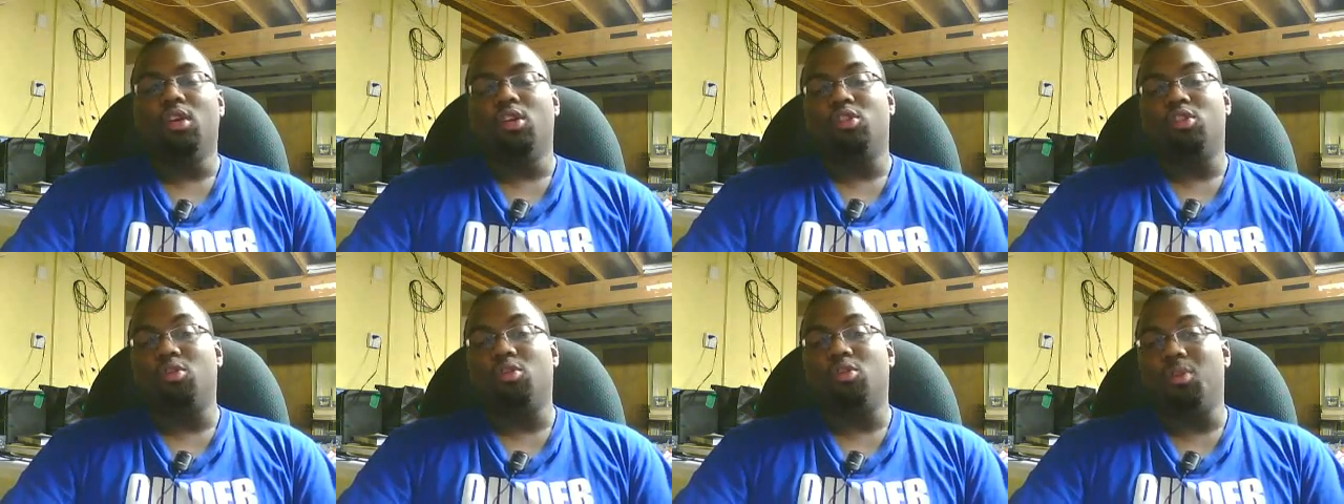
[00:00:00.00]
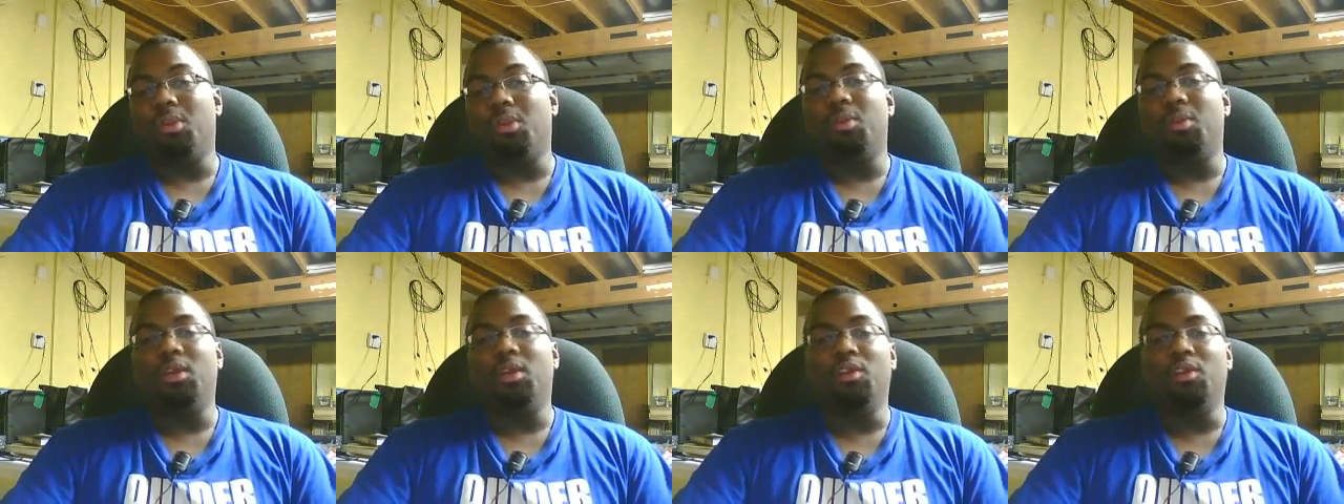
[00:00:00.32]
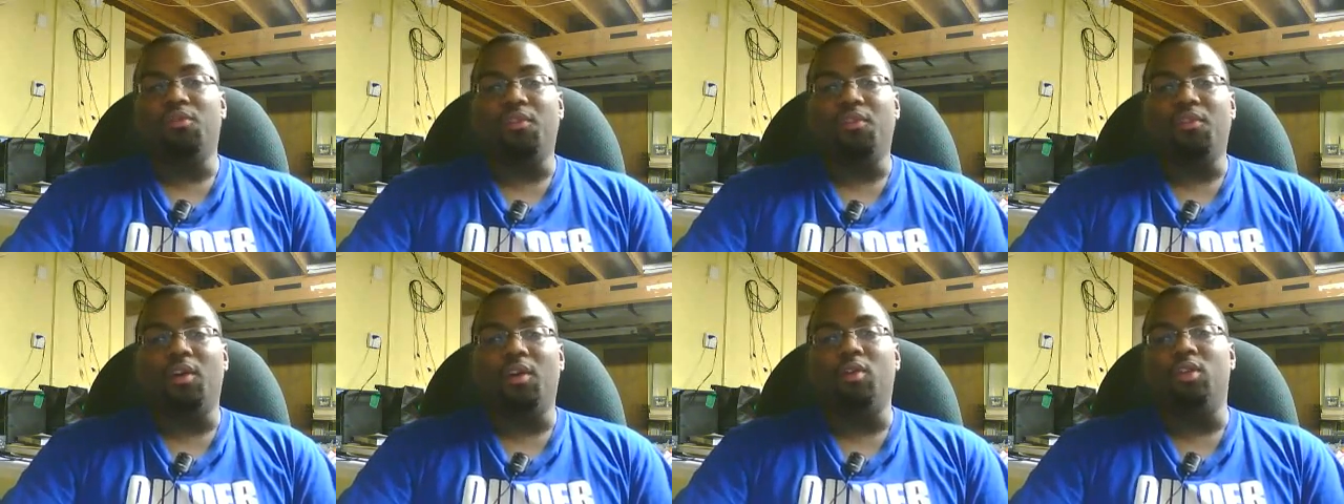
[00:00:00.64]
So maybe he
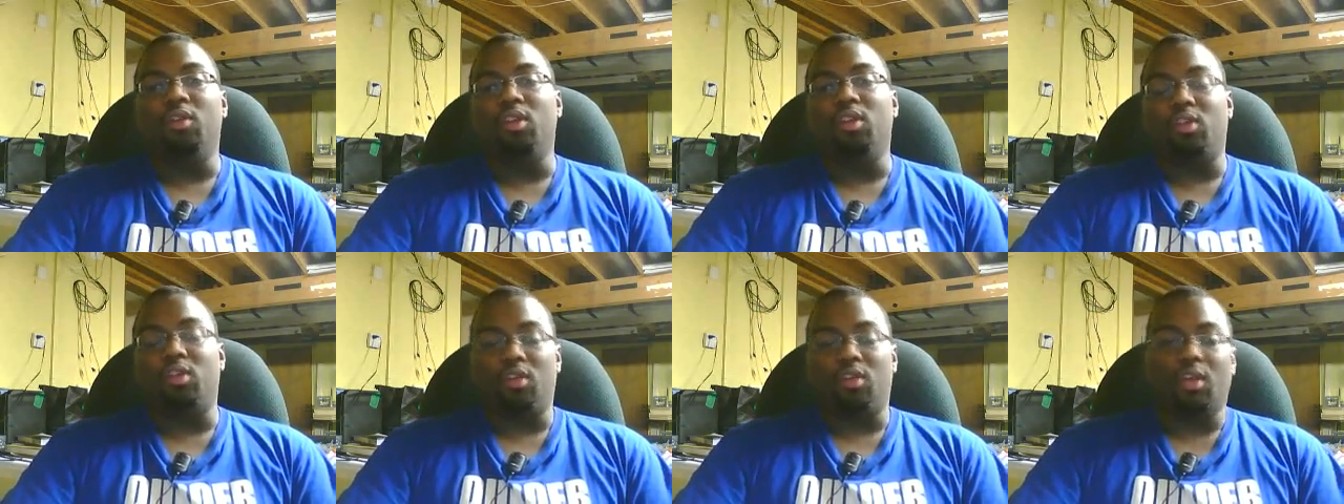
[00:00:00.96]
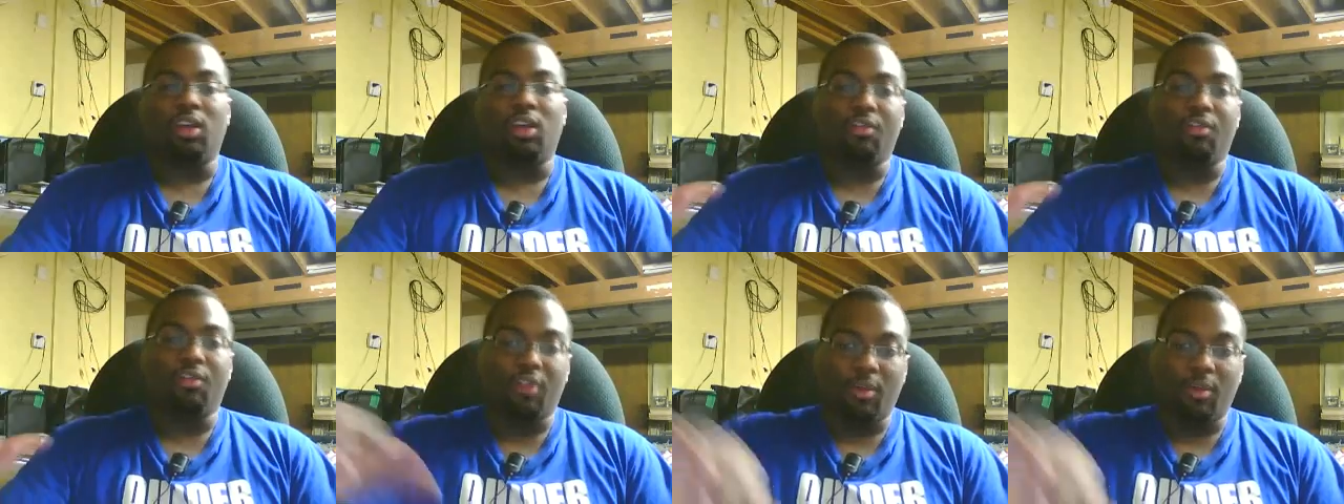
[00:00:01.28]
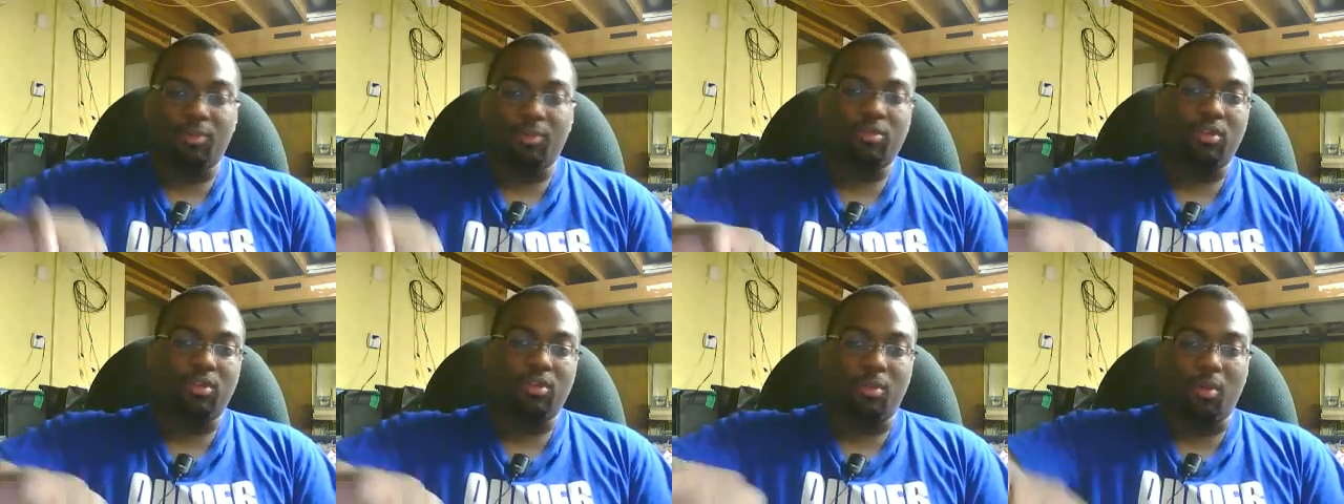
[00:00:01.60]
felt he could give
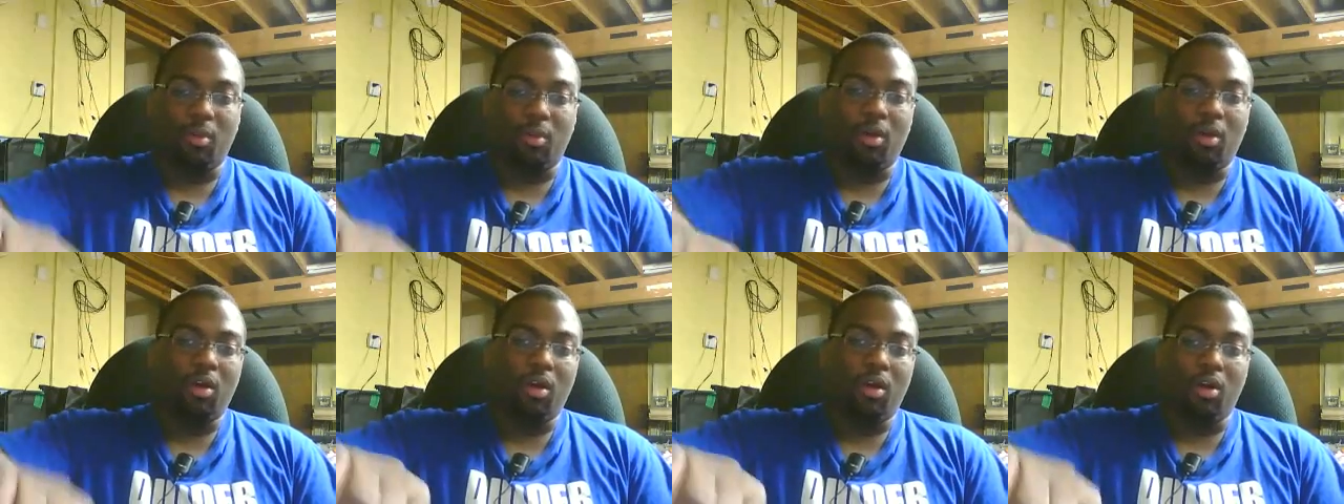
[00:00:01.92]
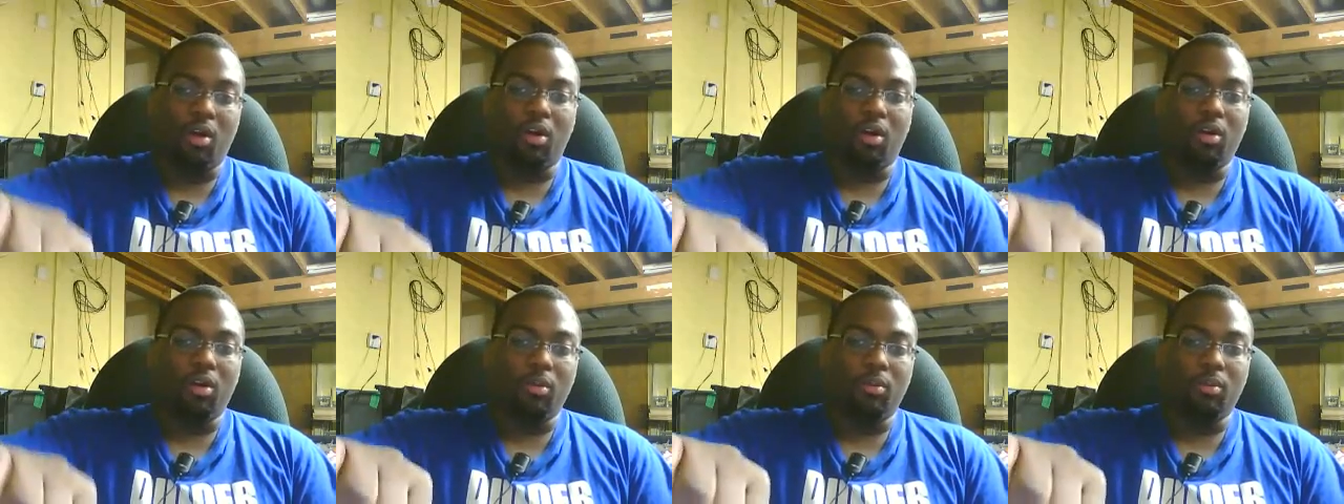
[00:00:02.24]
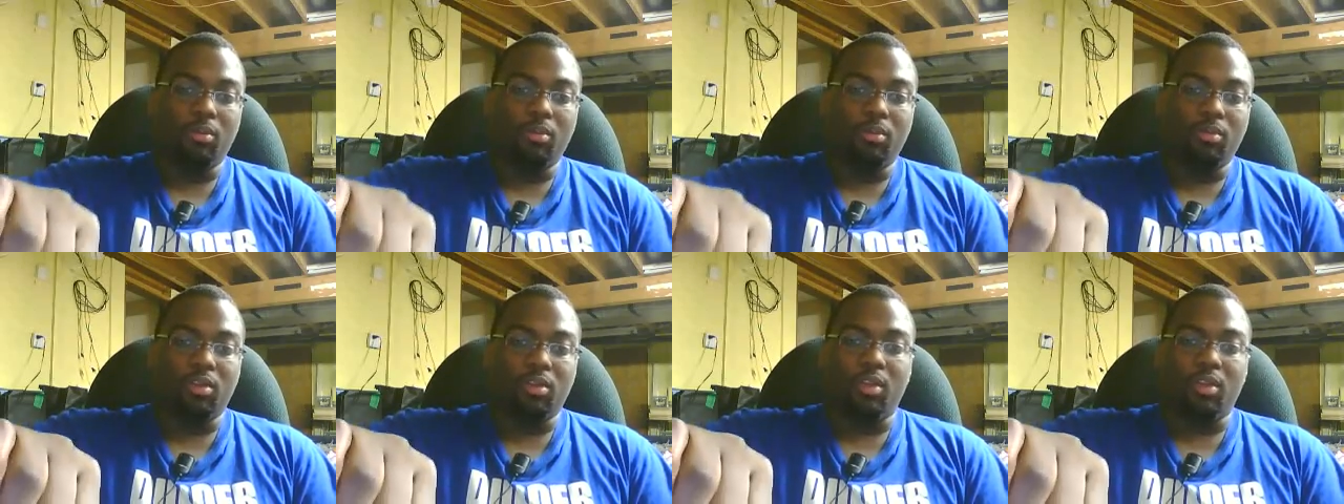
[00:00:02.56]
up some
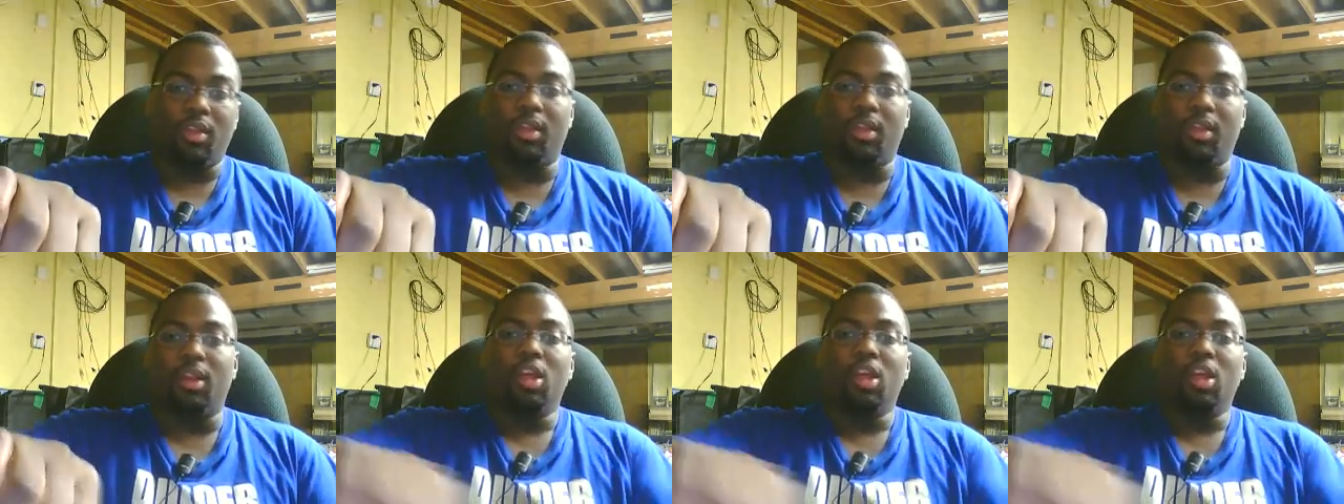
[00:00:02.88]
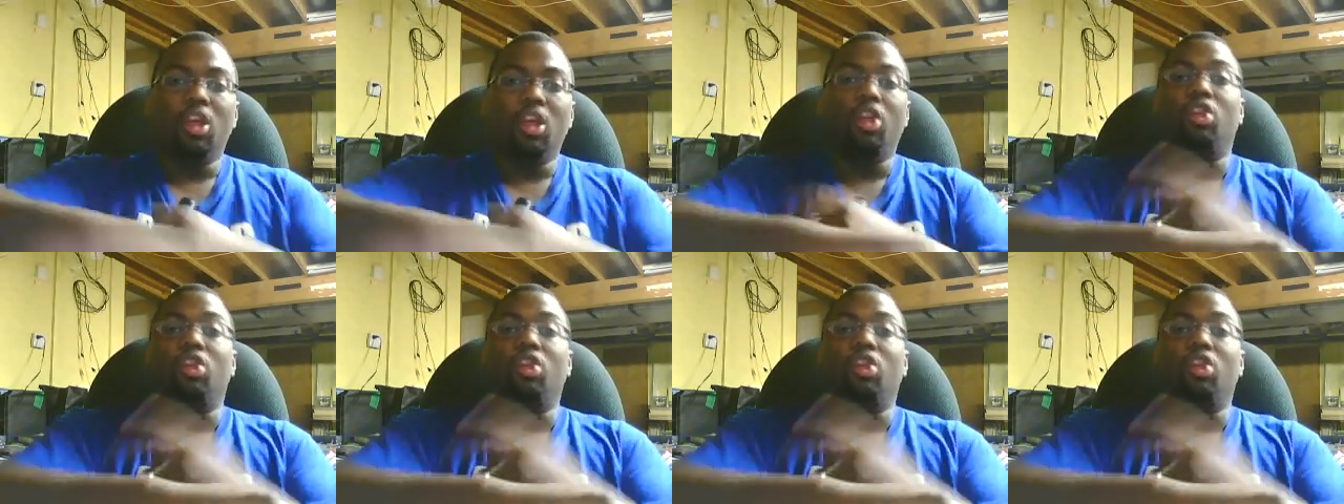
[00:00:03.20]
arms and then